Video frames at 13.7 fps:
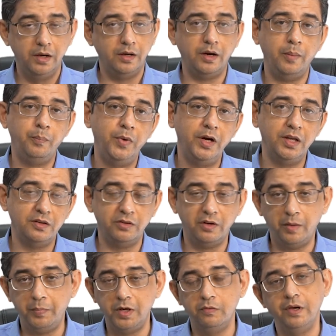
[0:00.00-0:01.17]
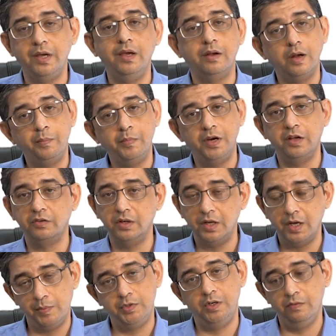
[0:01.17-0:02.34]
rapid X, rapid Y, rapid X and
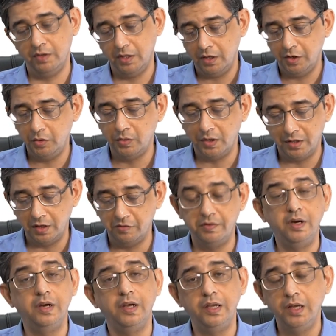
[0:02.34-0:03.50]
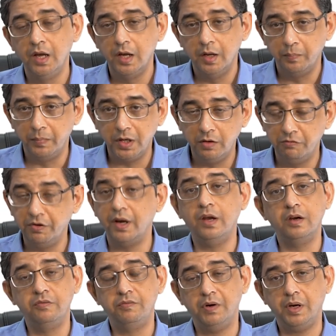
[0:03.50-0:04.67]
absent Y, and you can definitely be very
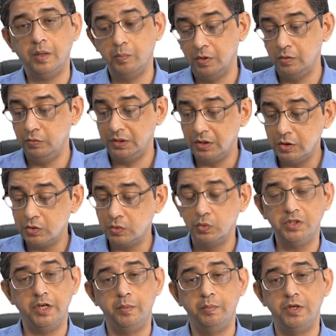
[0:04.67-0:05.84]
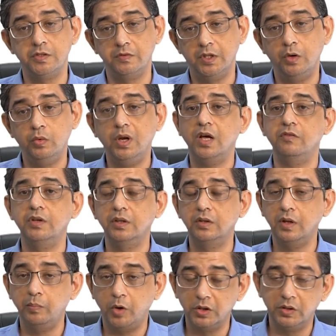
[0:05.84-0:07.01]
comfortable with these two statements without having
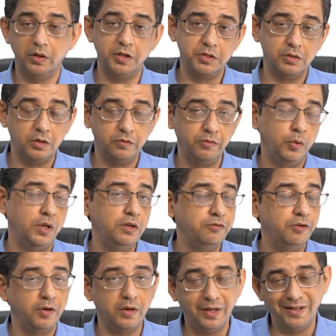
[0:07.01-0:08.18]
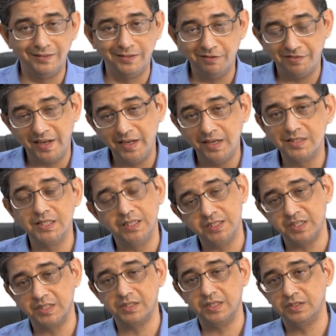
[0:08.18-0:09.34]
the botheration of looking for the findings in the
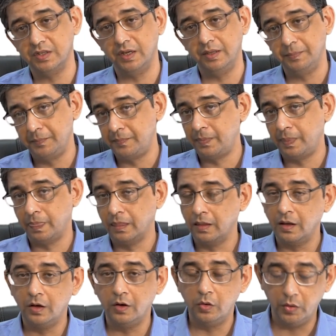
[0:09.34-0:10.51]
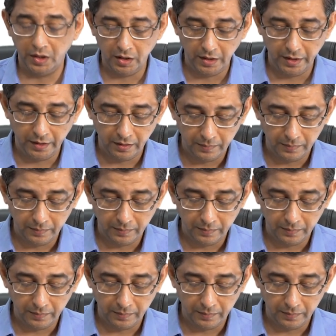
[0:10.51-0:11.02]
chest X-ray. Going ahead,